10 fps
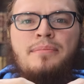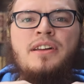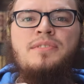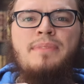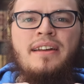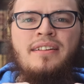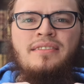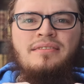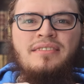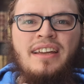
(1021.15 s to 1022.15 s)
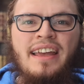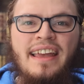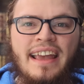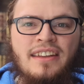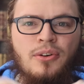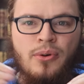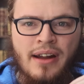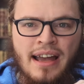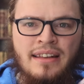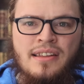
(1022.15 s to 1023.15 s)
much better in the
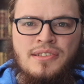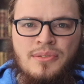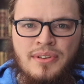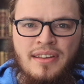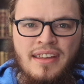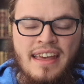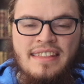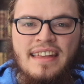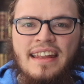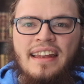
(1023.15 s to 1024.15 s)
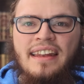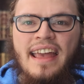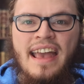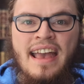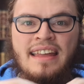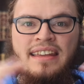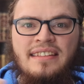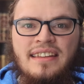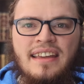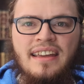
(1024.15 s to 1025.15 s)
Quran and the Sunnah than
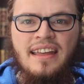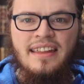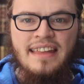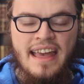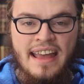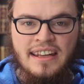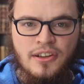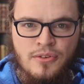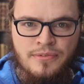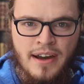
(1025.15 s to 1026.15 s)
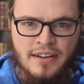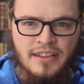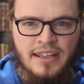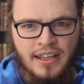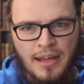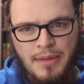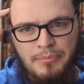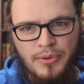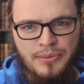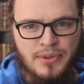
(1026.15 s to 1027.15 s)
anything that any kuffar can come
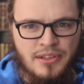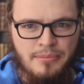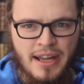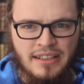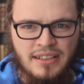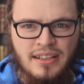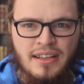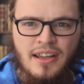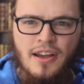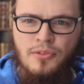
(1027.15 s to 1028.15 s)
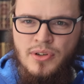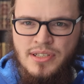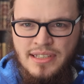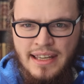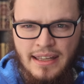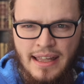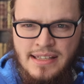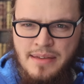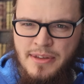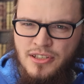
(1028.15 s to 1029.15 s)
up with their mind. Of course, like as
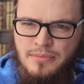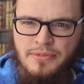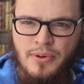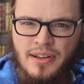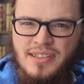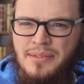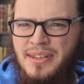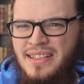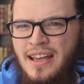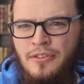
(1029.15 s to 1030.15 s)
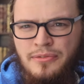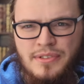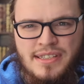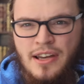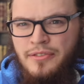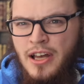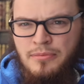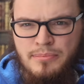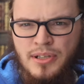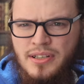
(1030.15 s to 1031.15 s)
I mentioned before, some of these
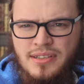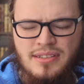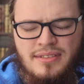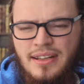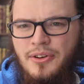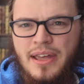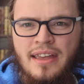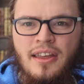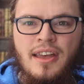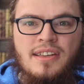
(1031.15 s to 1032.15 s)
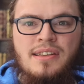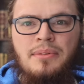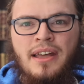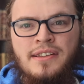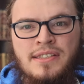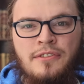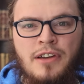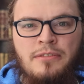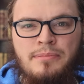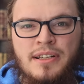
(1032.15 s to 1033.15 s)
self-help books, okay. Some of the
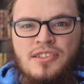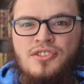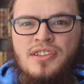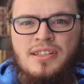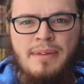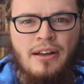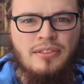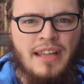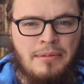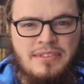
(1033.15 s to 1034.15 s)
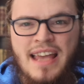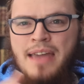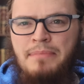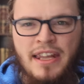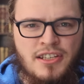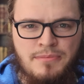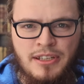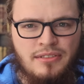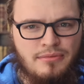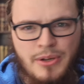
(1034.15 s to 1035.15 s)
self-help books are just about like time
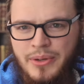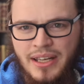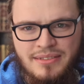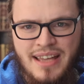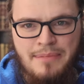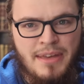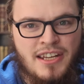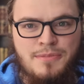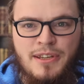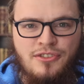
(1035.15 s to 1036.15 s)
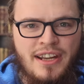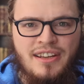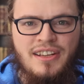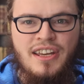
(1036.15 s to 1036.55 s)
management. Okay, time management, great.